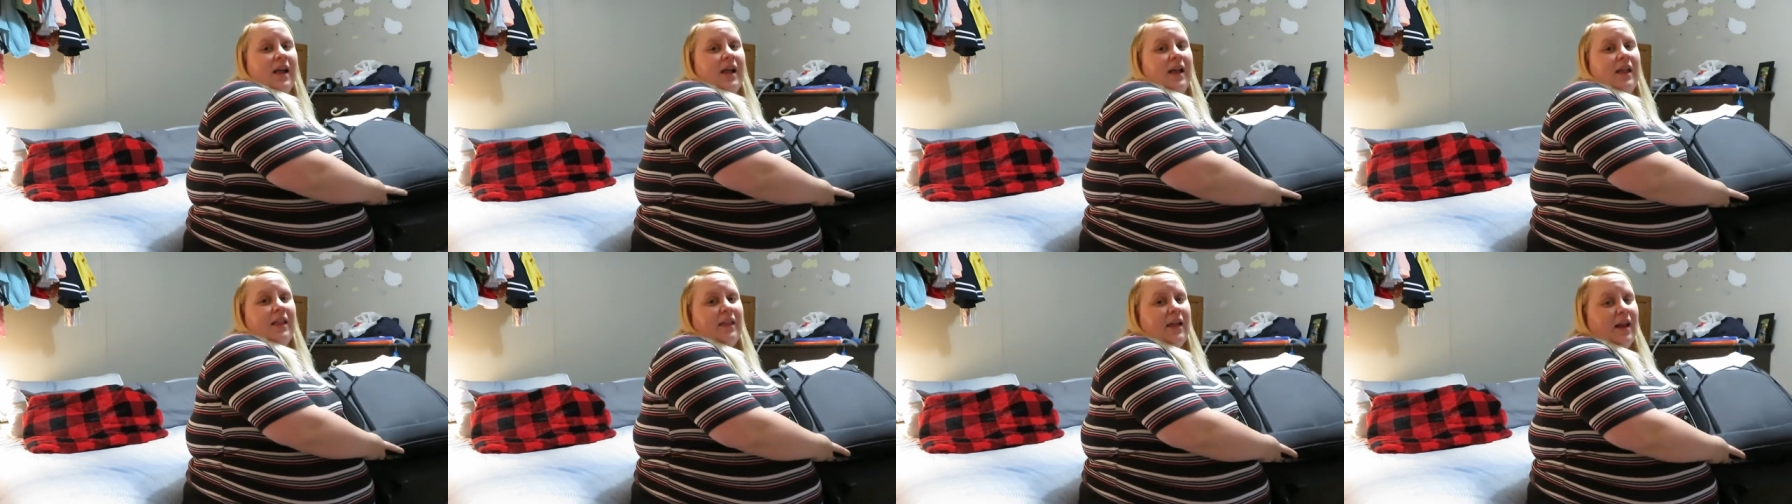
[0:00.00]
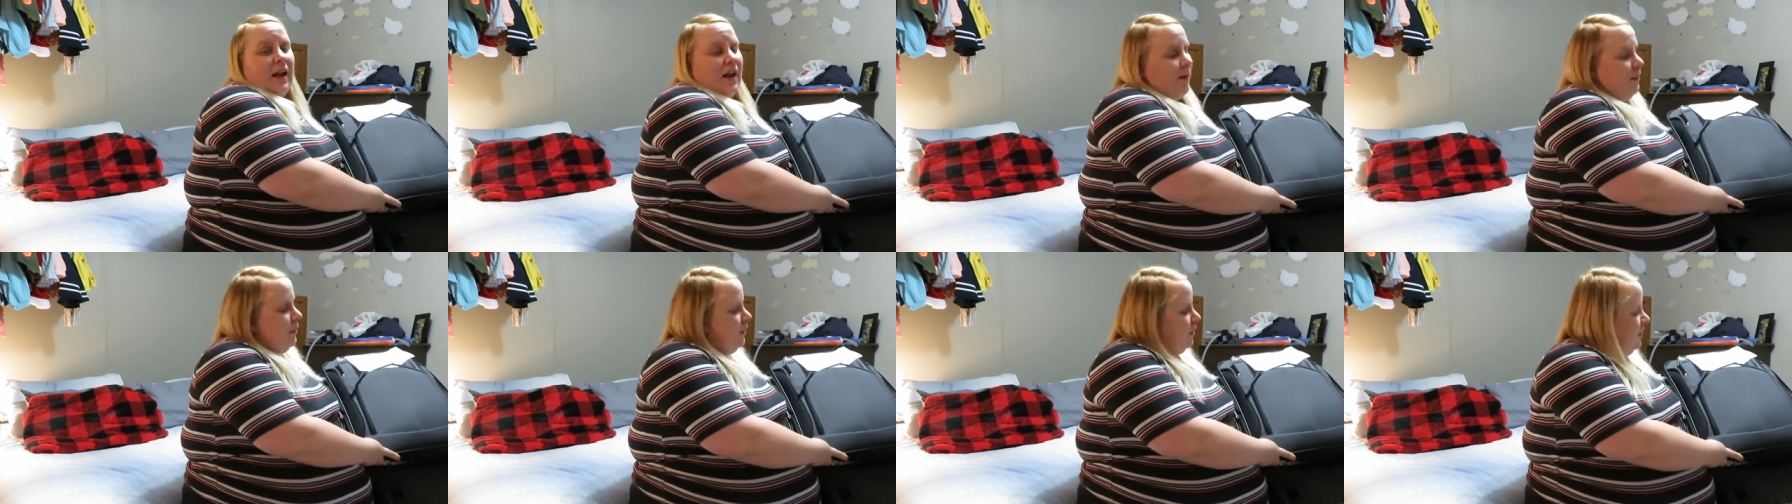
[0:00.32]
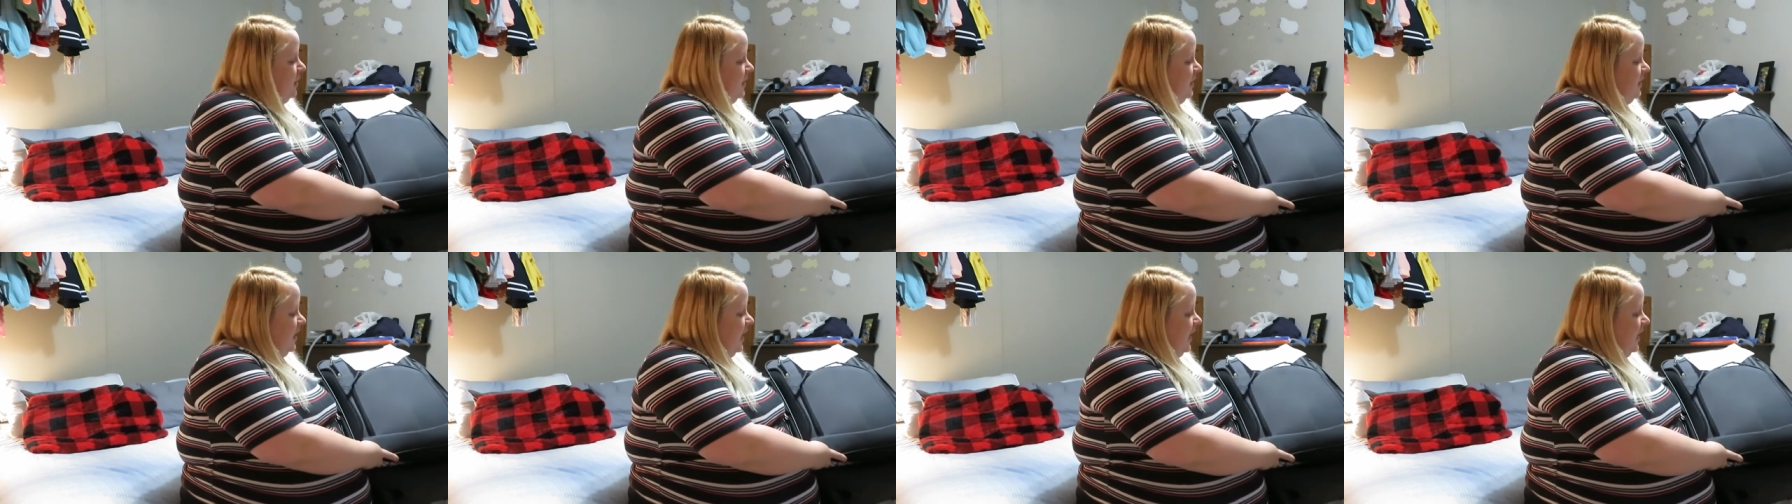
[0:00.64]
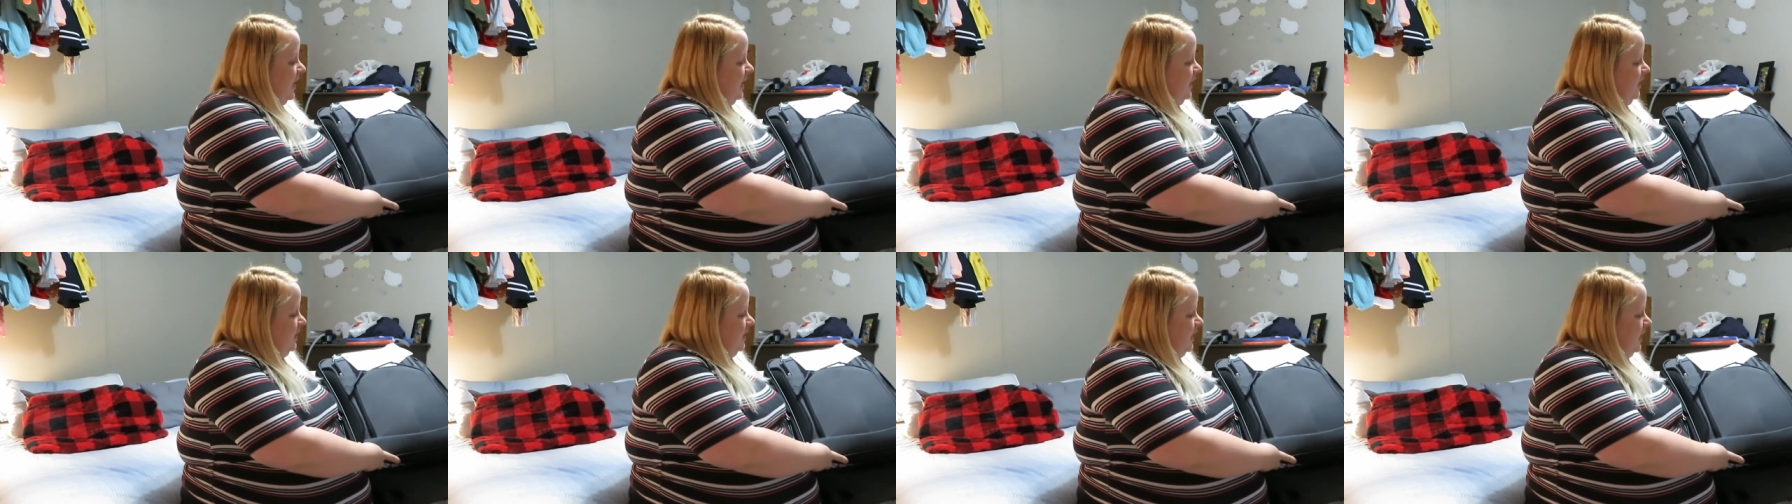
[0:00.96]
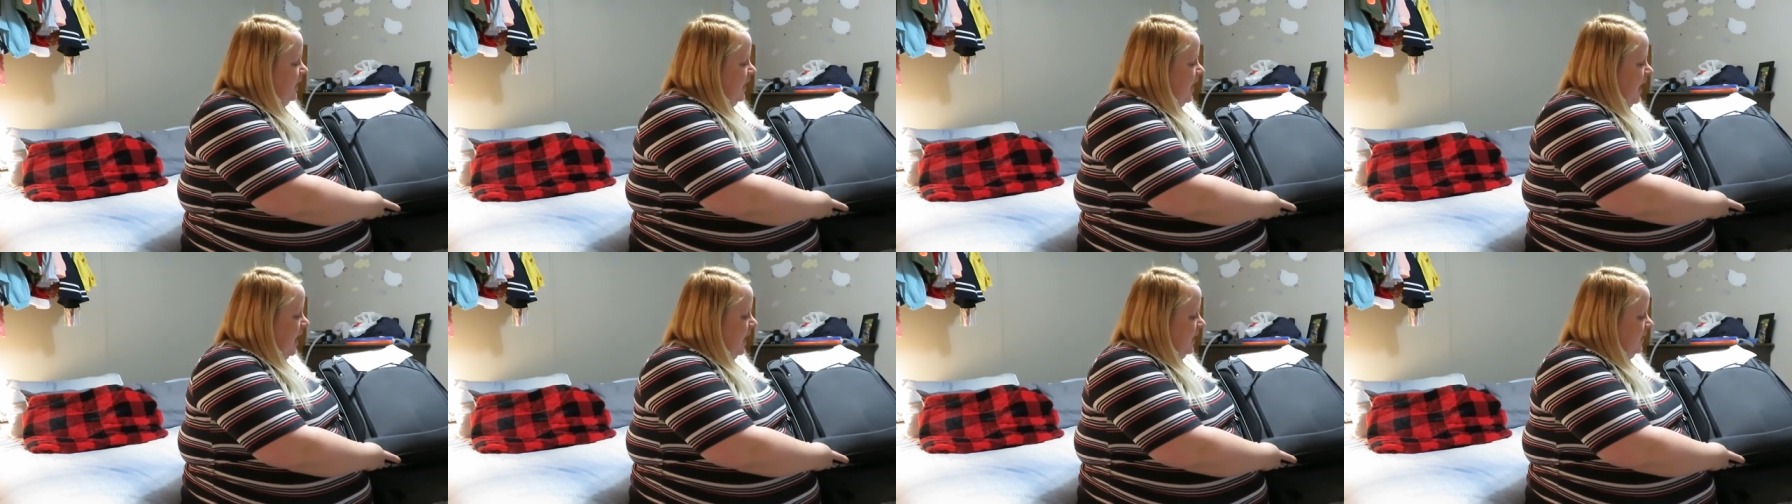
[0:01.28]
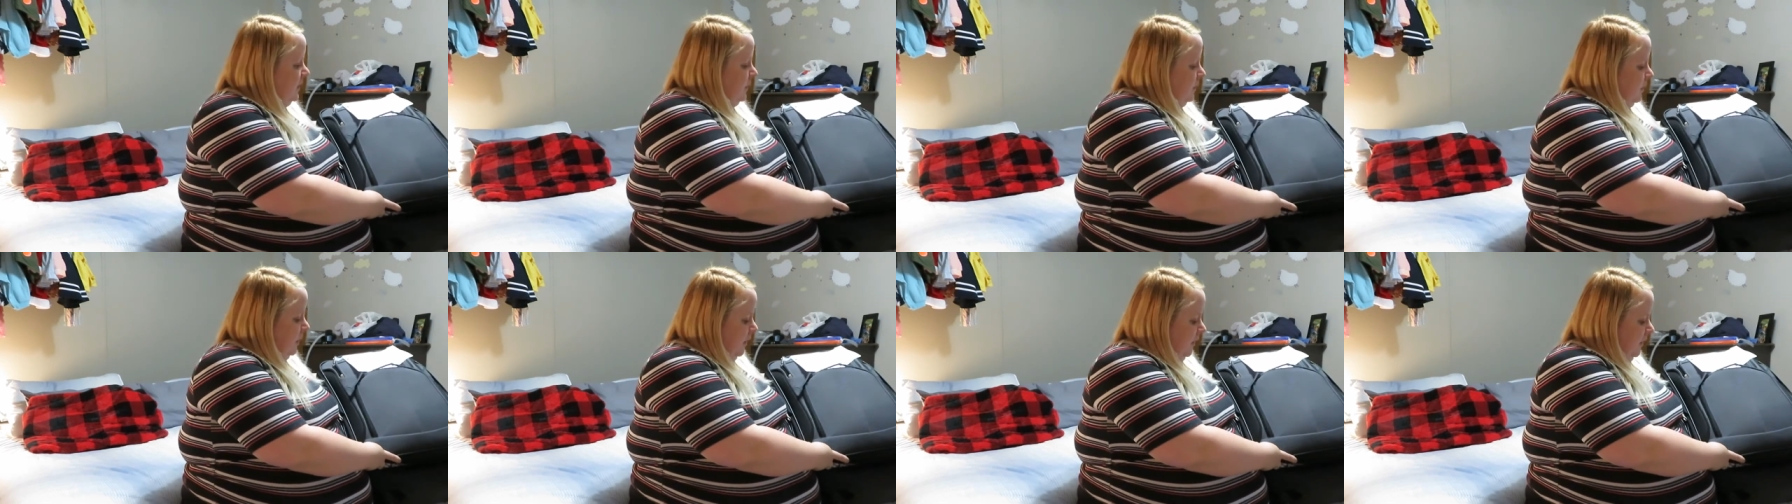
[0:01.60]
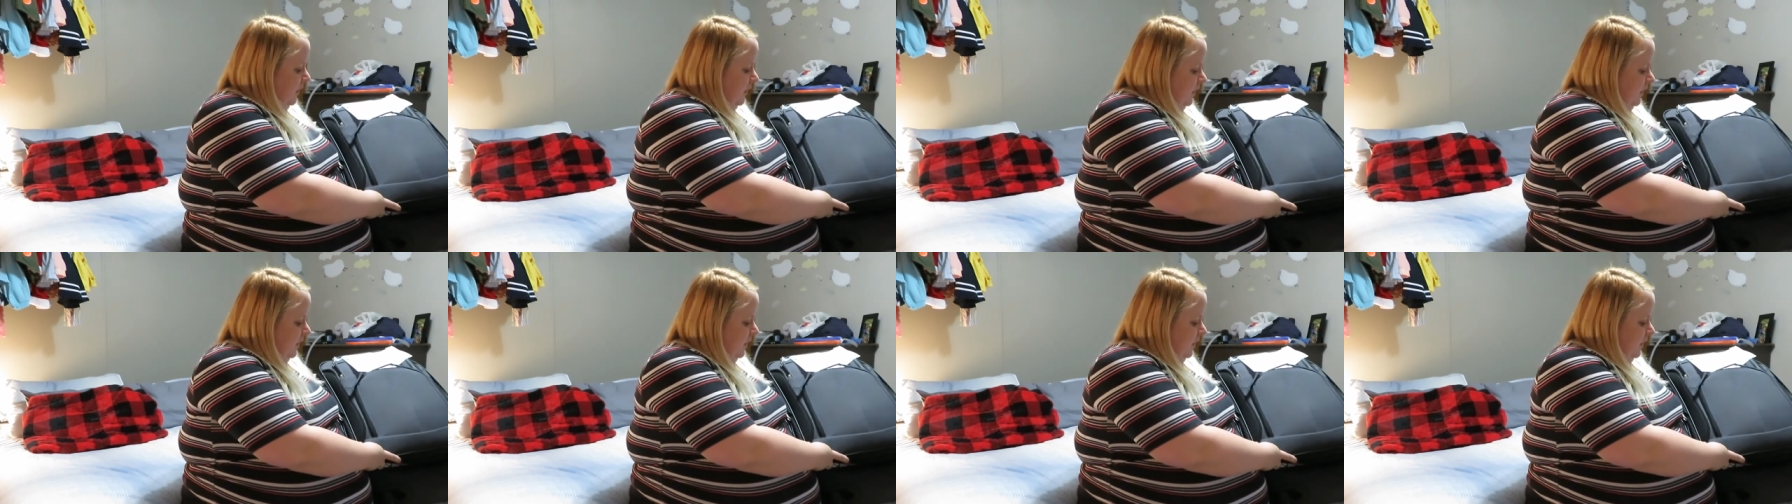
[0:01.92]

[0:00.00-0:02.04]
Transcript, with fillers: that I will be taking to the hospital.